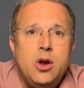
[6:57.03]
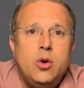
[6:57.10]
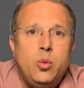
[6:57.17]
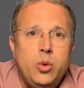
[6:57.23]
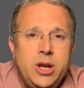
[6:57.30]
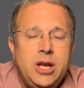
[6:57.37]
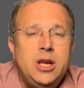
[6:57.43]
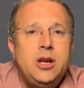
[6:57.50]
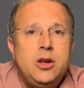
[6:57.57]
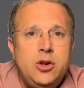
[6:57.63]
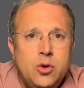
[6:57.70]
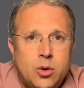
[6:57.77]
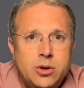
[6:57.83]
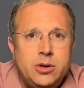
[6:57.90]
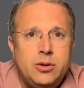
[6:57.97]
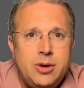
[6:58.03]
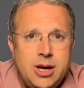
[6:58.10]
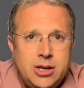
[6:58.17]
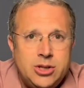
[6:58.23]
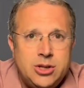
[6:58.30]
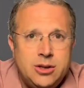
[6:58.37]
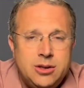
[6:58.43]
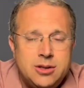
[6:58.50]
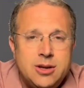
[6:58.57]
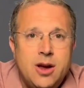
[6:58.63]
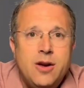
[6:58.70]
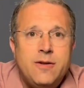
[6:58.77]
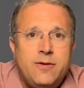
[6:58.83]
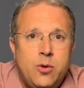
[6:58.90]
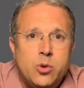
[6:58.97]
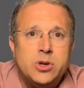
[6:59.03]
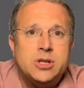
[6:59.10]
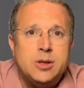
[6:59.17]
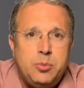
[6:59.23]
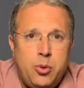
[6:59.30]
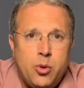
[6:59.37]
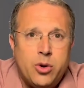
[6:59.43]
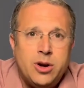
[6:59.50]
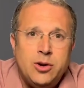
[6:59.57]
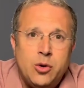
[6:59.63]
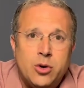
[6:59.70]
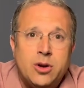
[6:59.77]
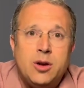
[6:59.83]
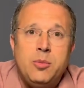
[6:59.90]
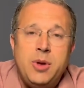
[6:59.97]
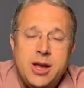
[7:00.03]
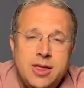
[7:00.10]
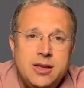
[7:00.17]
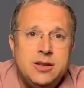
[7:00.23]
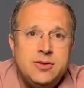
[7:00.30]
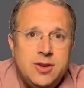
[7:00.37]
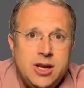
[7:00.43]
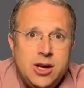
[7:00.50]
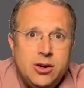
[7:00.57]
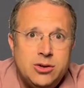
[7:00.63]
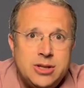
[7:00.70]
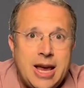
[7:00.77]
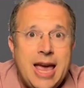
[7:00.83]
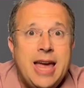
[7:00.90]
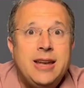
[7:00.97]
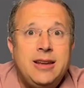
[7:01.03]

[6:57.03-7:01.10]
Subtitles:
We need your donations for support in order to make these videos and